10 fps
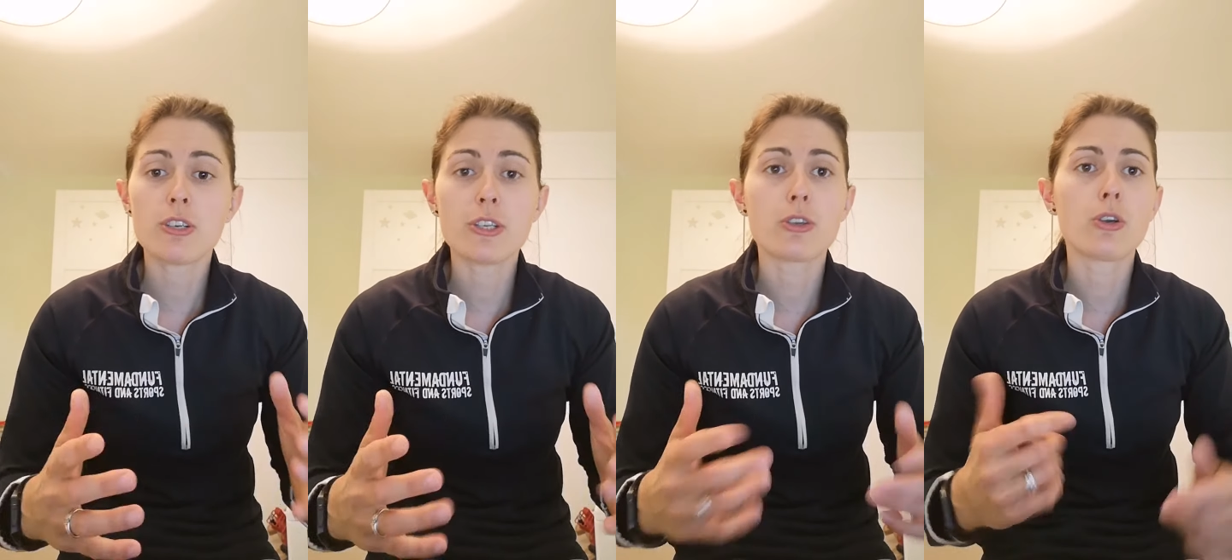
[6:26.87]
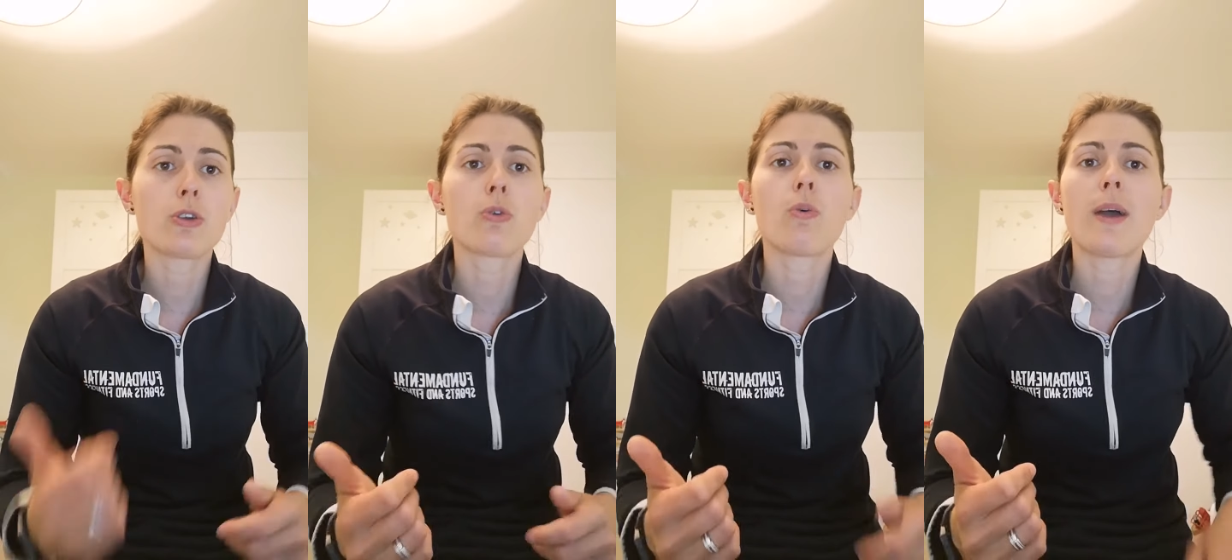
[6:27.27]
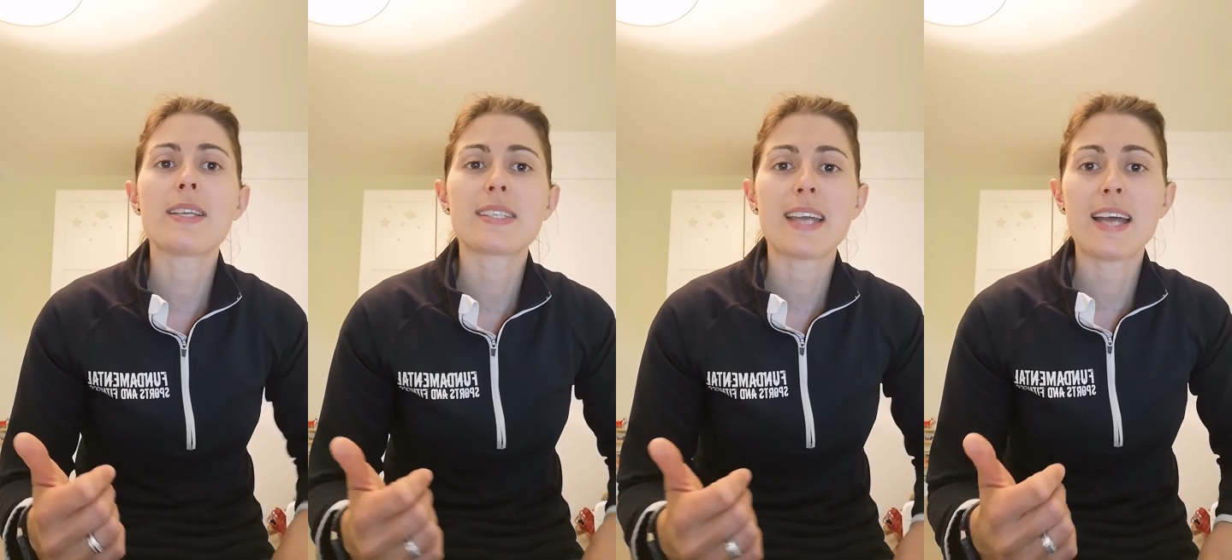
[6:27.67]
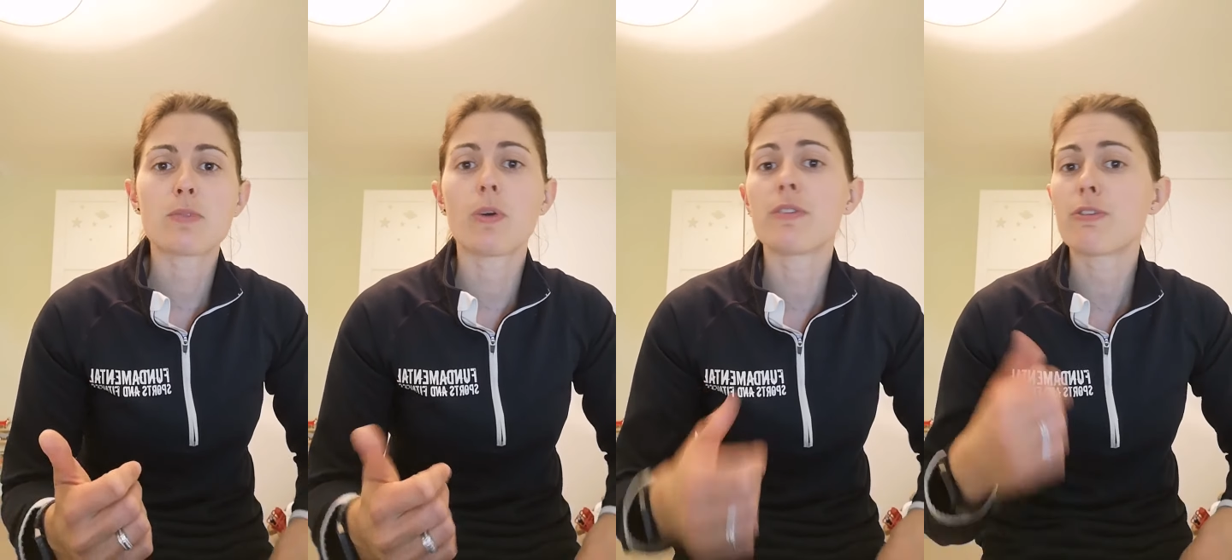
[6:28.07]
You could always
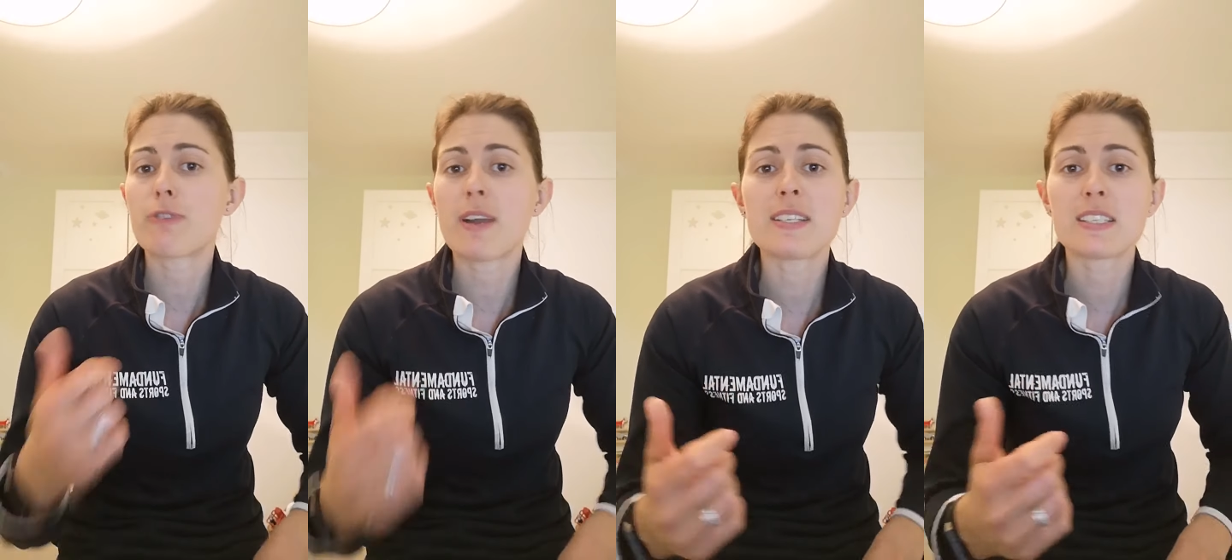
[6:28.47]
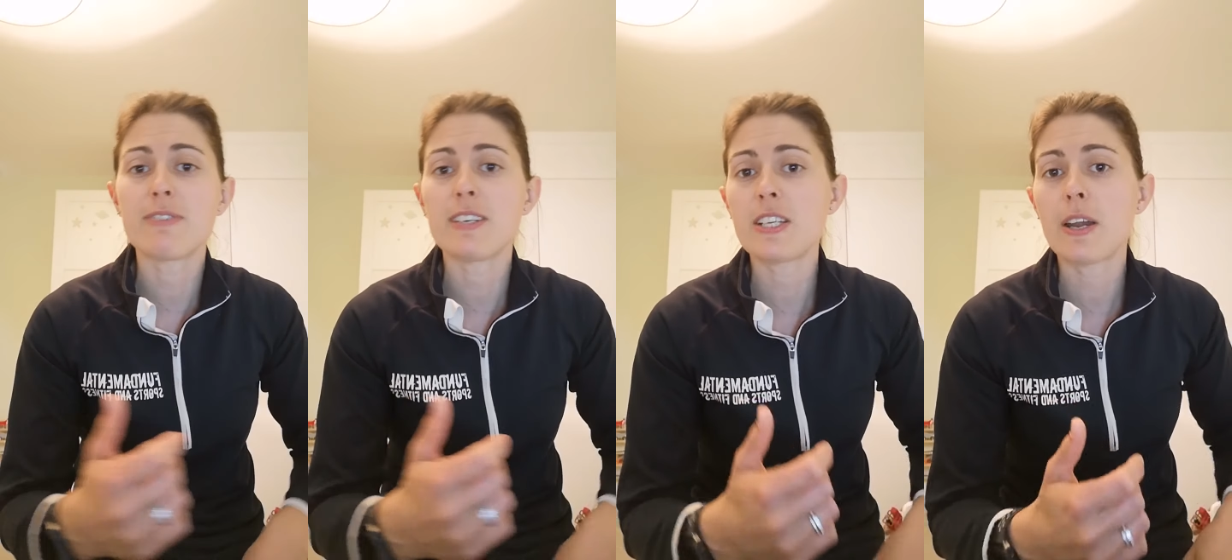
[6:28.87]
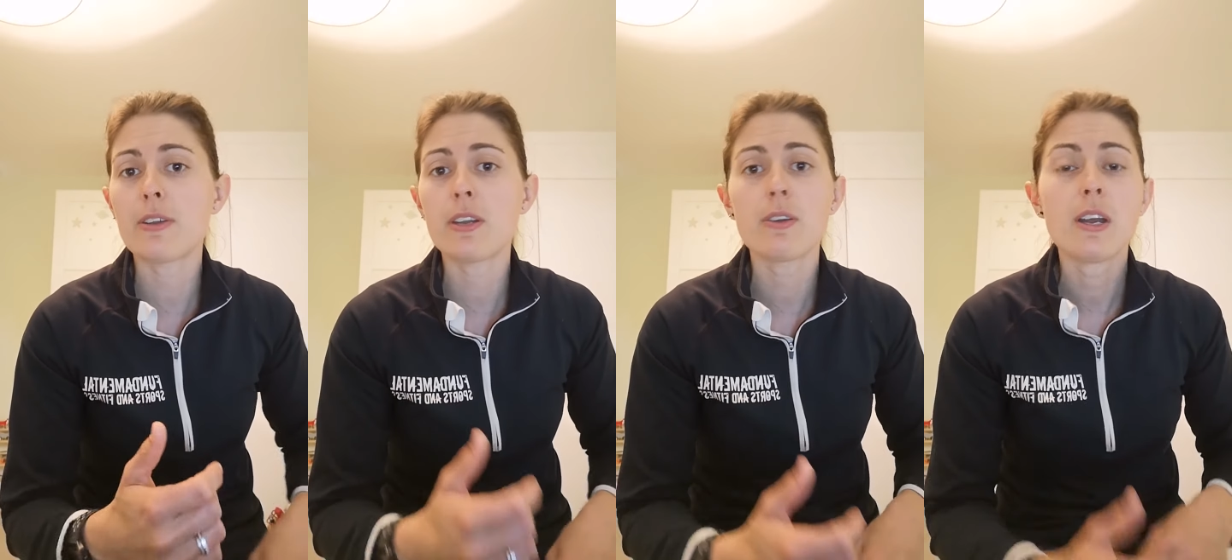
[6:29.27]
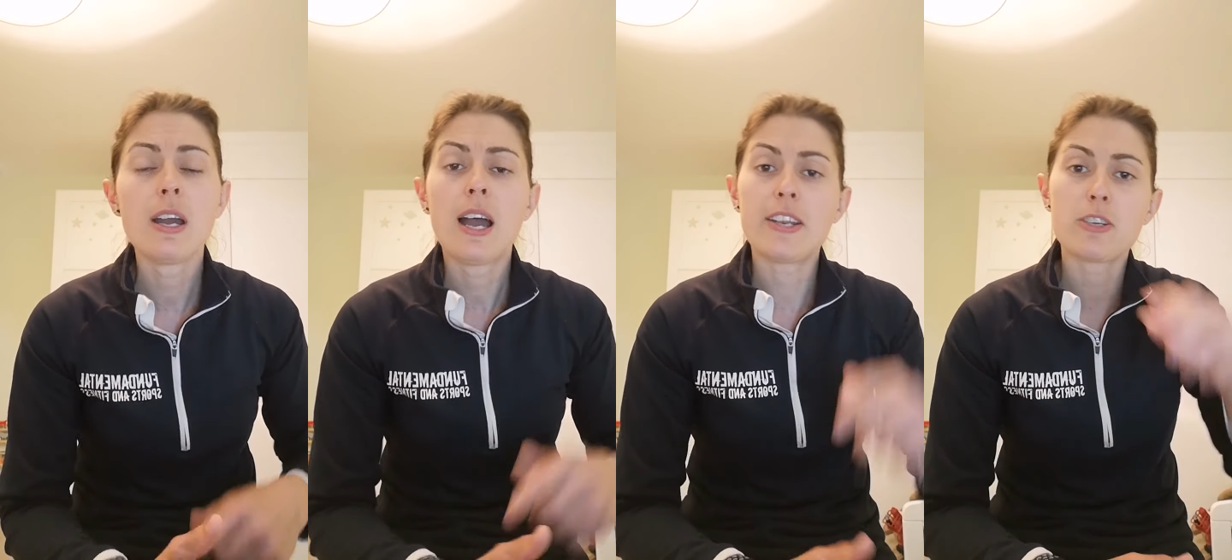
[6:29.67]
get one of your friends to video you,
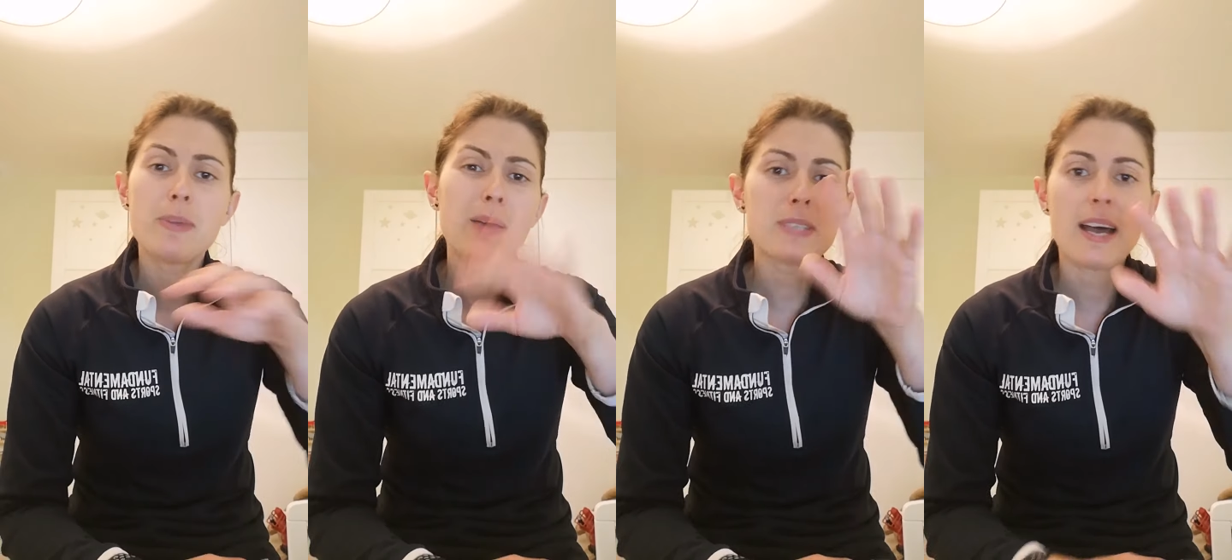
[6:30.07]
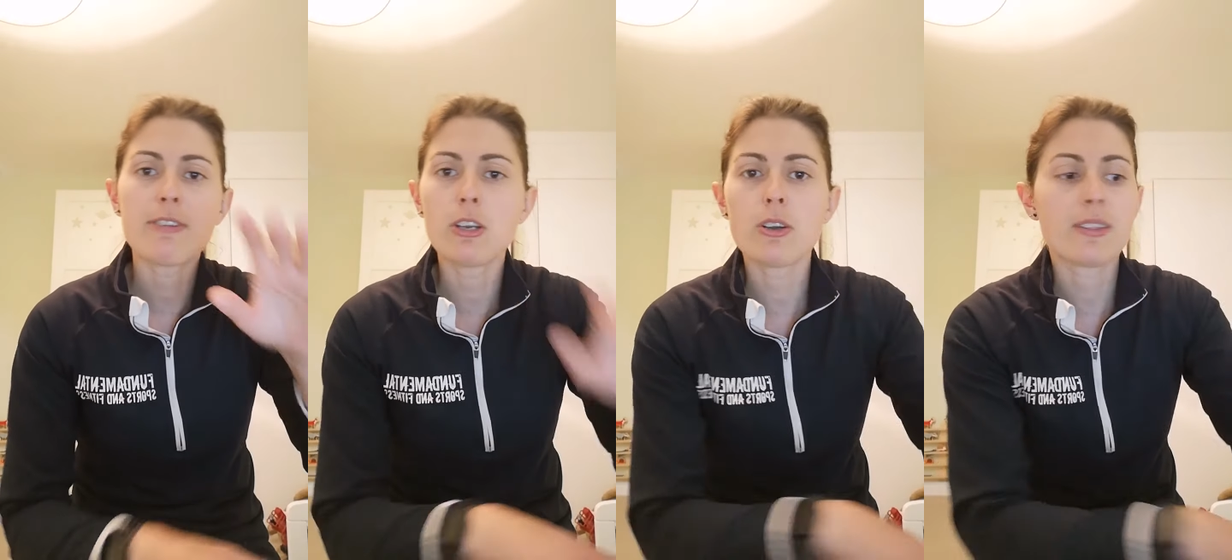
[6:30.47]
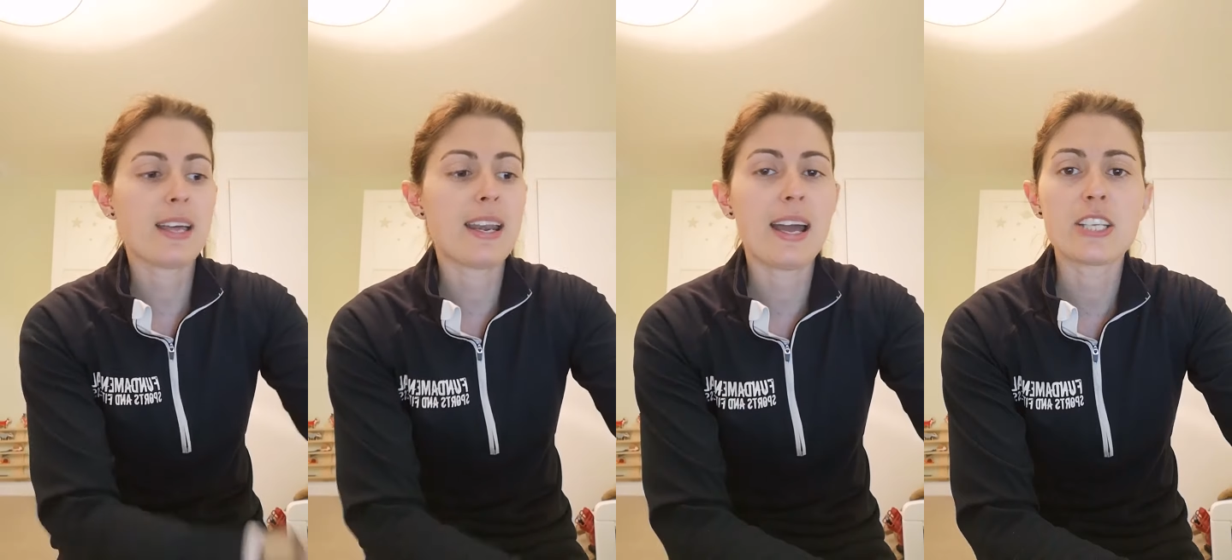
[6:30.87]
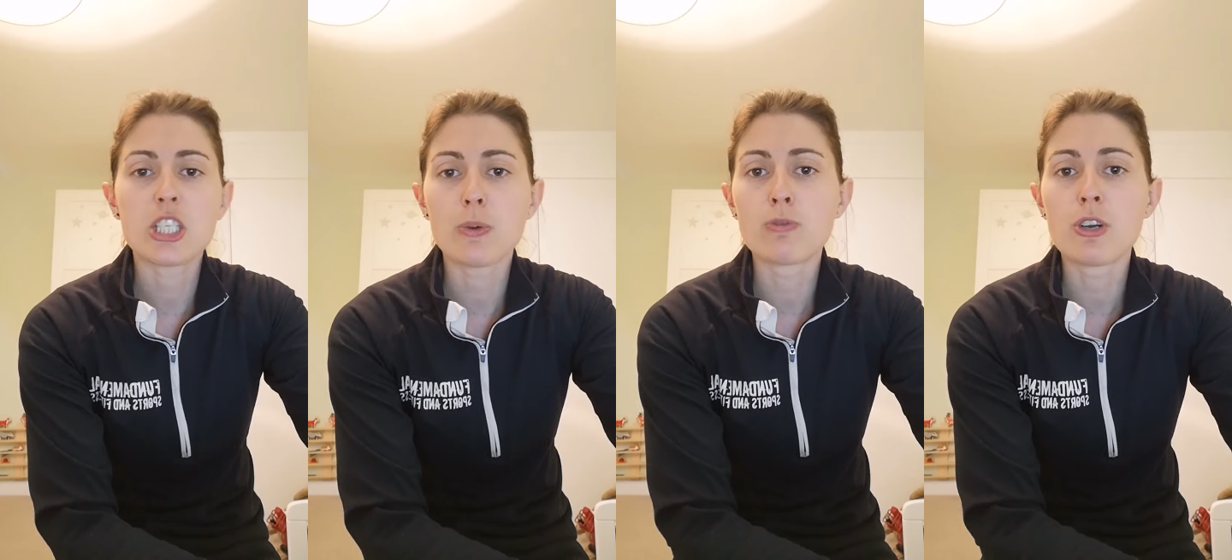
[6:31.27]
and you'd be able to have a look then as
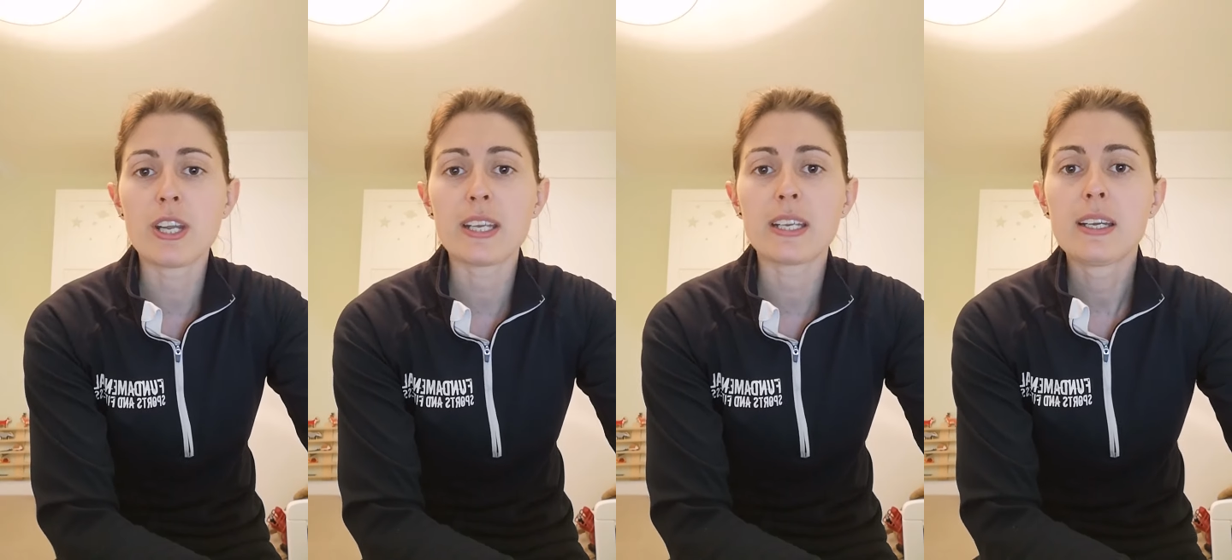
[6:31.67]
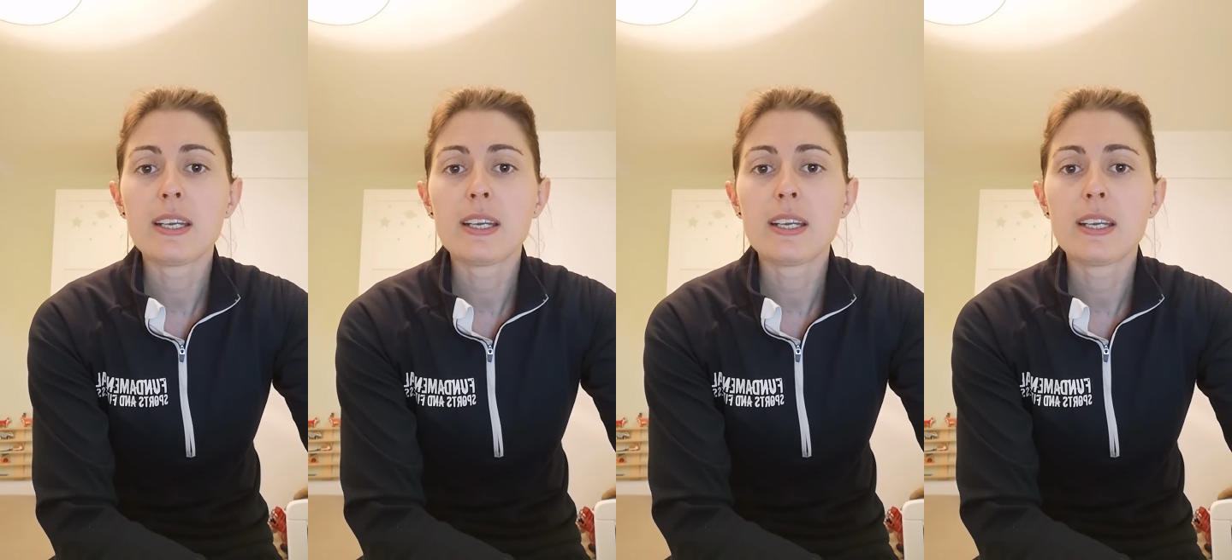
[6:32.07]
you were running,